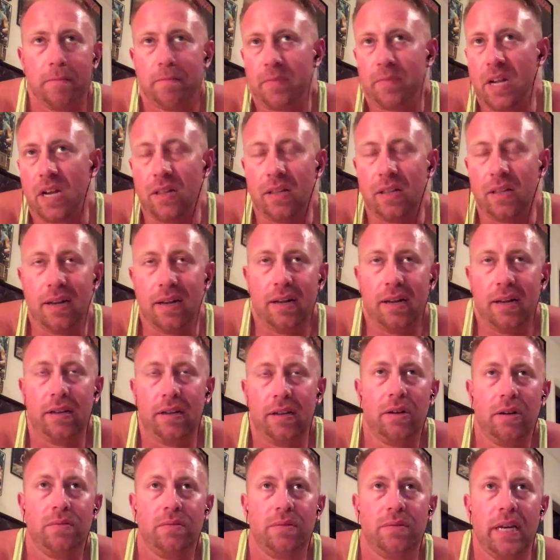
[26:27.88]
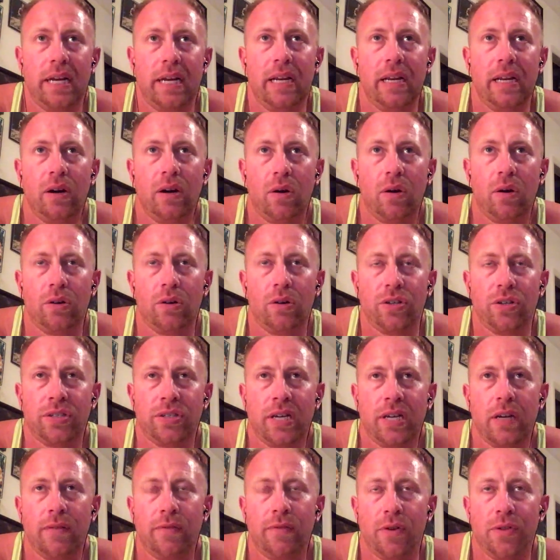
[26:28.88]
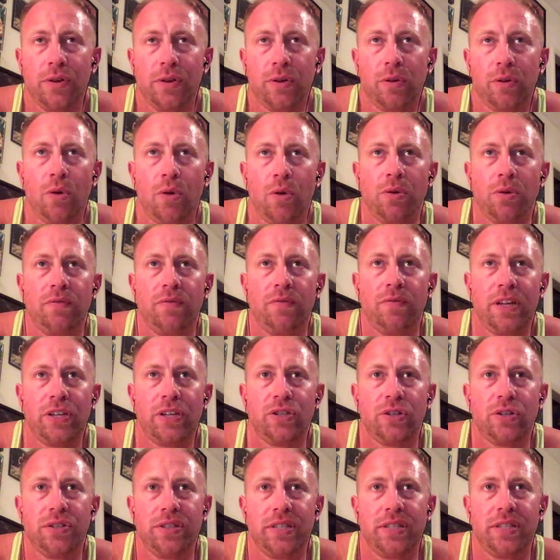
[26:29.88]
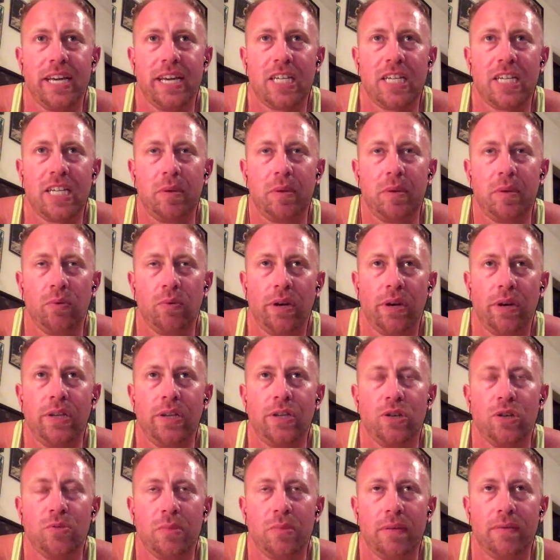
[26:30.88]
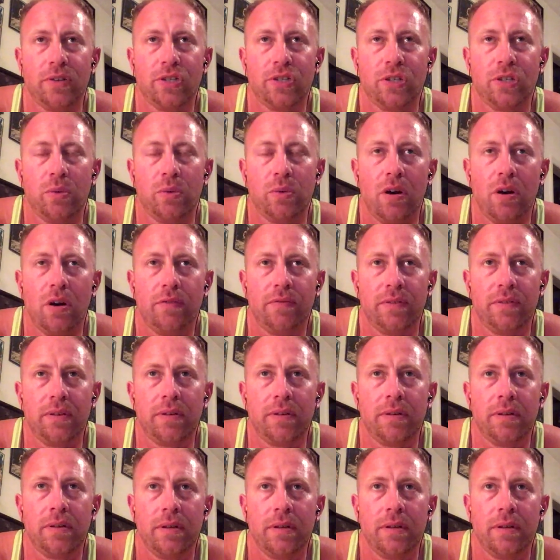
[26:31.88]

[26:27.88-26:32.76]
a lot, they are just kind of on their own adventures, and the X-Men run into them every so often.